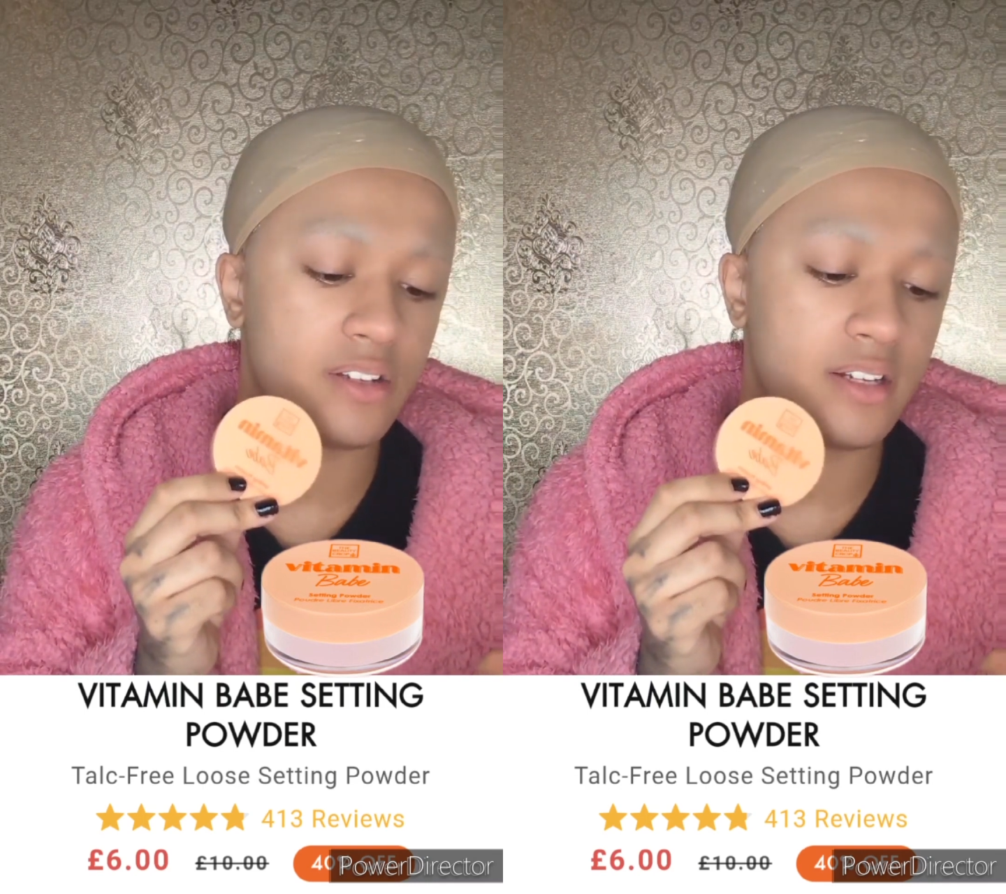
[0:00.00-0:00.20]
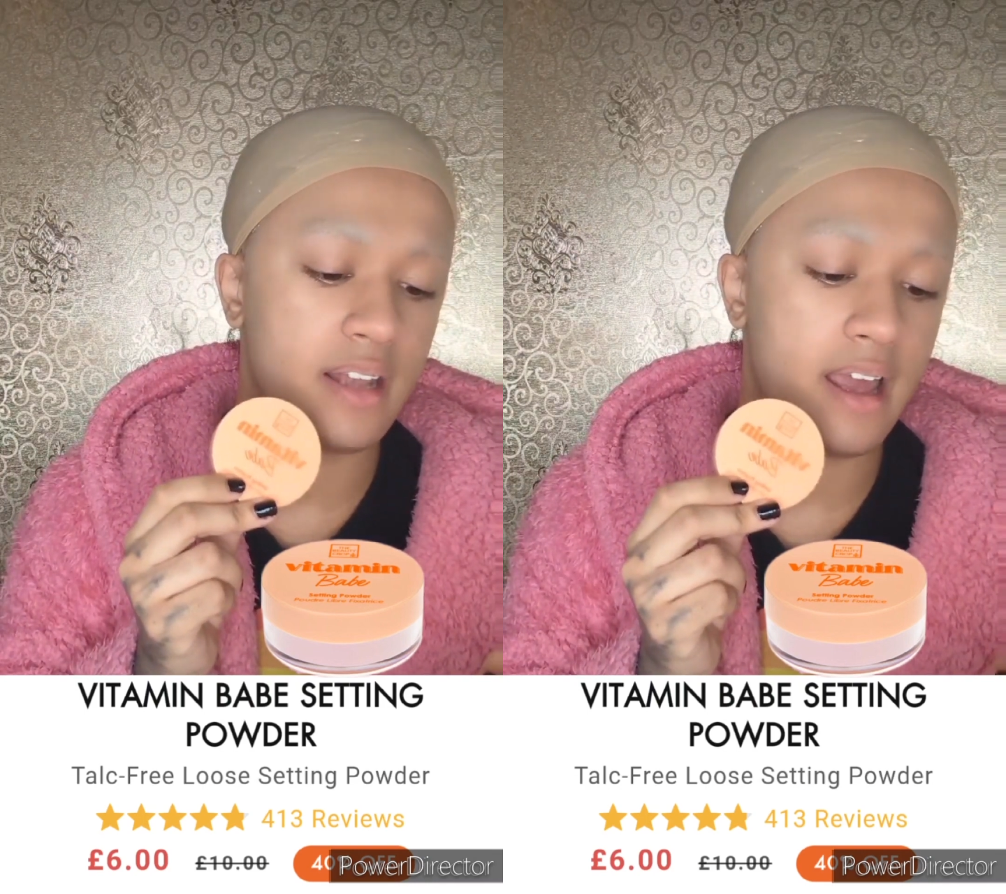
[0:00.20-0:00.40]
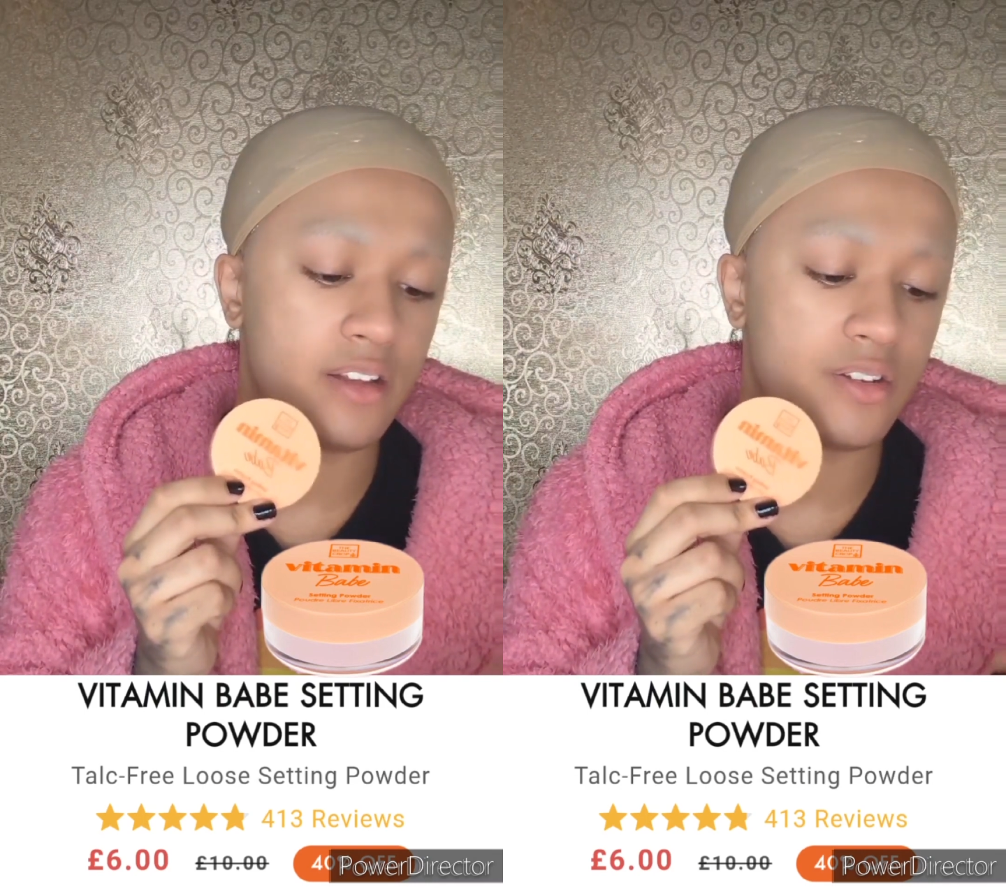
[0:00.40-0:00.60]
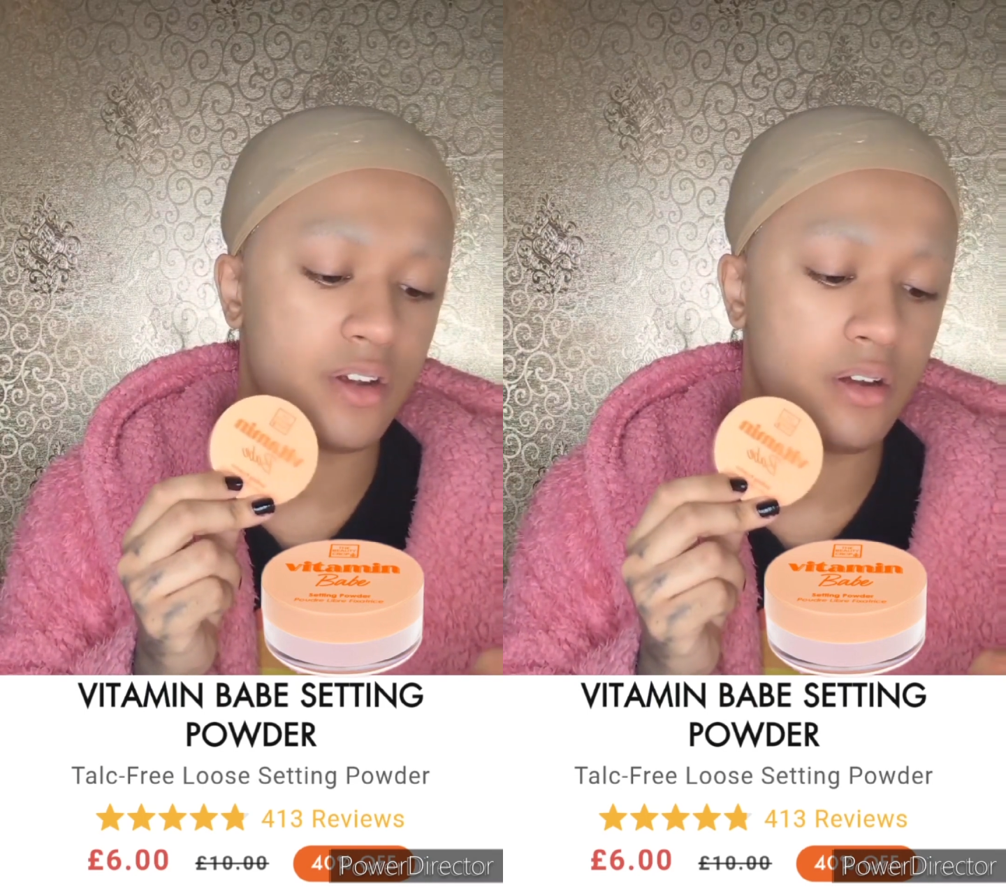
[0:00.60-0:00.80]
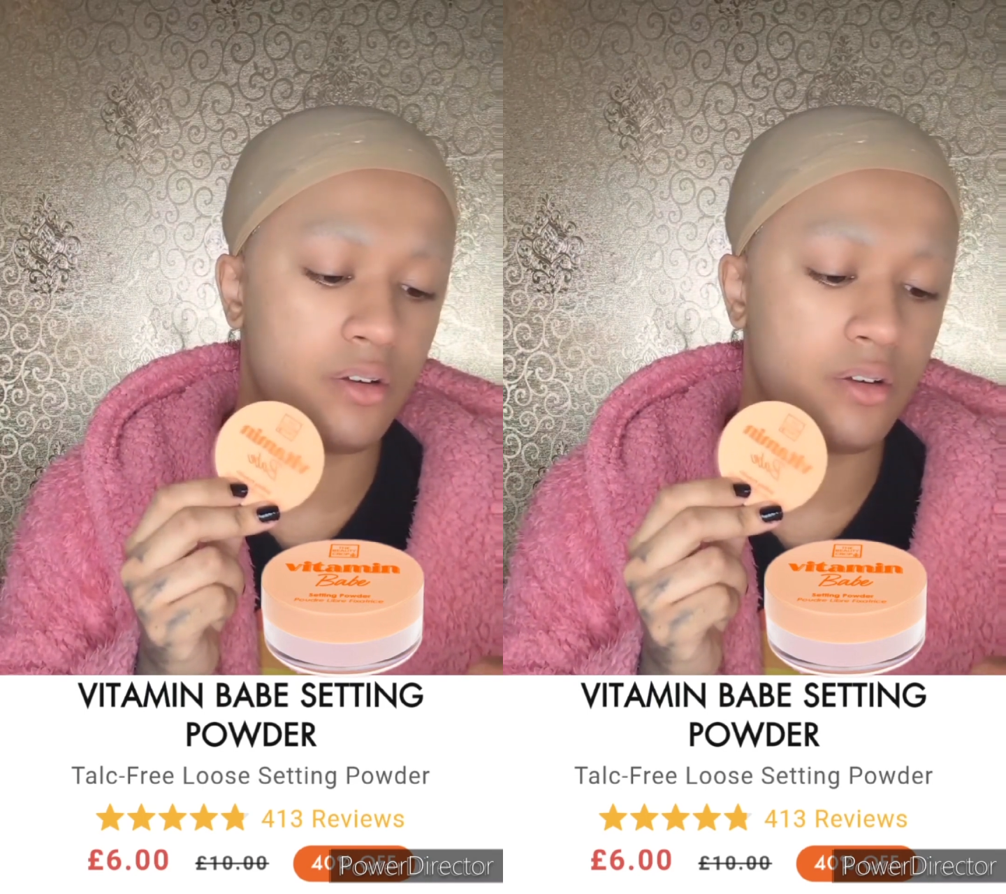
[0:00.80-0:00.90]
to texture